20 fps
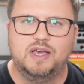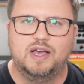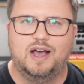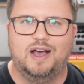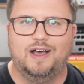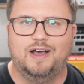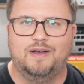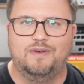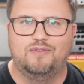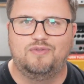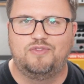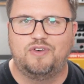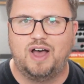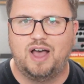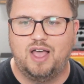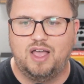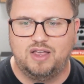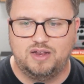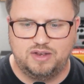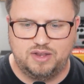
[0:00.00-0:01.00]
Uh,
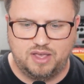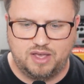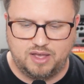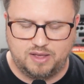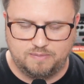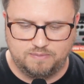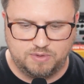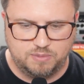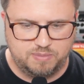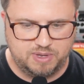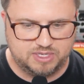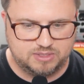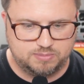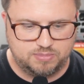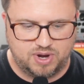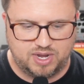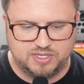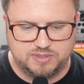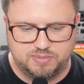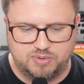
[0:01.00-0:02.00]
find uh, the best
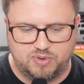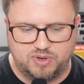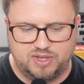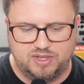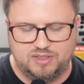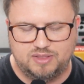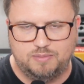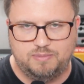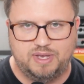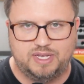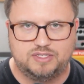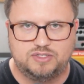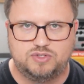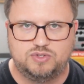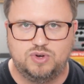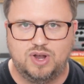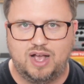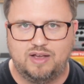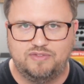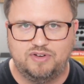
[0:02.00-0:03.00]
price point, the best
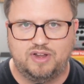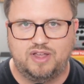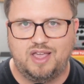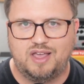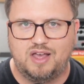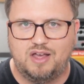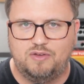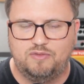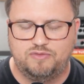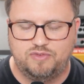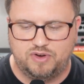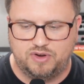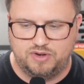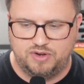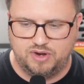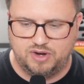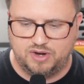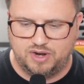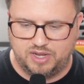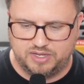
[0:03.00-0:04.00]
driver count for
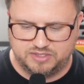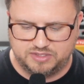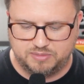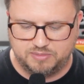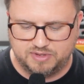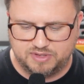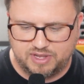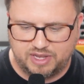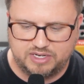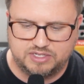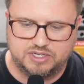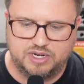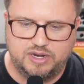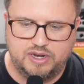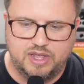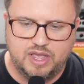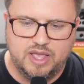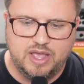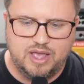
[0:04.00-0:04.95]
your instrumentation.